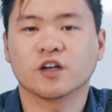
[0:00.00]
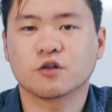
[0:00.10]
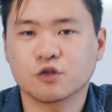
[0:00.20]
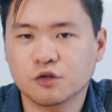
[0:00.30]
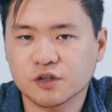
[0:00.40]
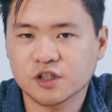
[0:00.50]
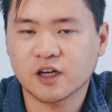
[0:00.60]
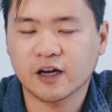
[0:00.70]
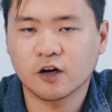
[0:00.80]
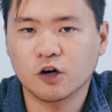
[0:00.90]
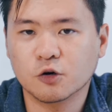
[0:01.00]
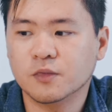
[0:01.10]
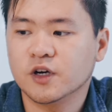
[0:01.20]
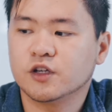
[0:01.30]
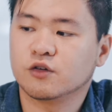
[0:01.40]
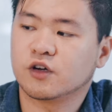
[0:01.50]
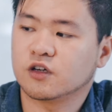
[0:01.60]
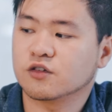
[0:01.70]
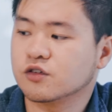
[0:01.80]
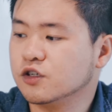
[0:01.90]
I don't use it at home, you
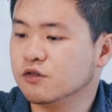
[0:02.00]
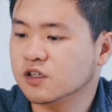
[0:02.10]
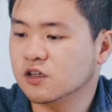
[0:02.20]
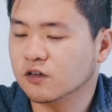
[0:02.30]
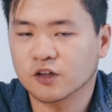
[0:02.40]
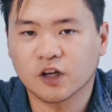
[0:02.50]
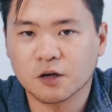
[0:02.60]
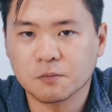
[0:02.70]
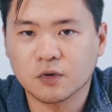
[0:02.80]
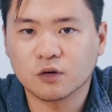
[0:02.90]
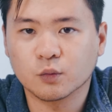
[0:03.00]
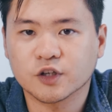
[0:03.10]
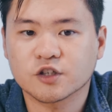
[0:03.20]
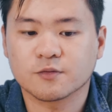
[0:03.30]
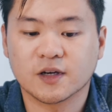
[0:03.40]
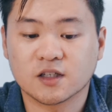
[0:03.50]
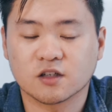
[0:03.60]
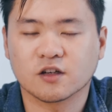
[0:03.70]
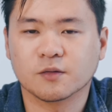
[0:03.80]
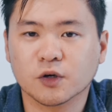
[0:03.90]
can also use it on a gimbal, which makes
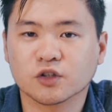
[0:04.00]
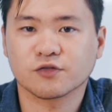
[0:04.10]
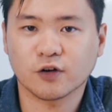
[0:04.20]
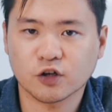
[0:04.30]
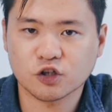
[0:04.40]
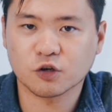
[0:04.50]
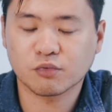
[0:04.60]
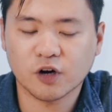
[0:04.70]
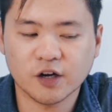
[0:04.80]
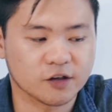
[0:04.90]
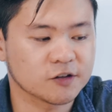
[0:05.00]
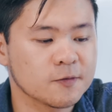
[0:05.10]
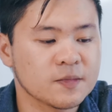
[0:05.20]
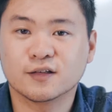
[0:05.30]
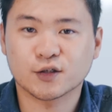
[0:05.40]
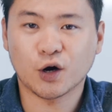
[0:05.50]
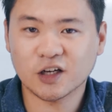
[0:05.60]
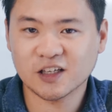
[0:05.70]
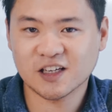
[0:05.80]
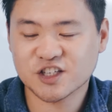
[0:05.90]
it a multifunctional product. So
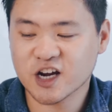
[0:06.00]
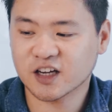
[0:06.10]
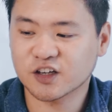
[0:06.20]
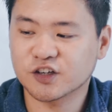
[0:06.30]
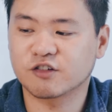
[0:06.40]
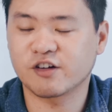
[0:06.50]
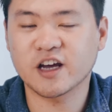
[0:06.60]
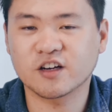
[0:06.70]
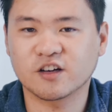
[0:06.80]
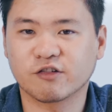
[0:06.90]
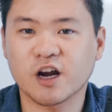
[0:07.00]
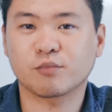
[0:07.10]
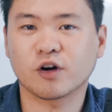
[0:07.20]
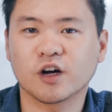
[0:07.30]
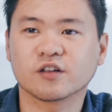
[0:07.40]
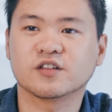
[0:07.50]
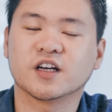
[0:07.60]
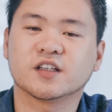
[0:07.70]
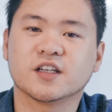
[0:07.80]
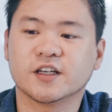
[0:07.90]
Hollyland Tech created a great product
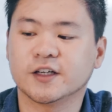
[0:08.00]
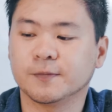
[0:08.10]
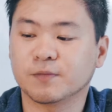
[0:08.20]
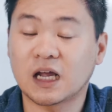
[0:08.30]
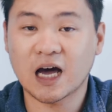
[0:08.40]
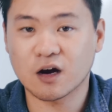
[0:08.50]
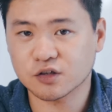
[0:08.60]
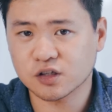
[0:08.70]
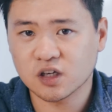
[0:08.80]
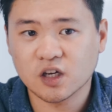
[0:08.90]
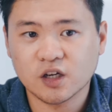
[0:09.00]
that allows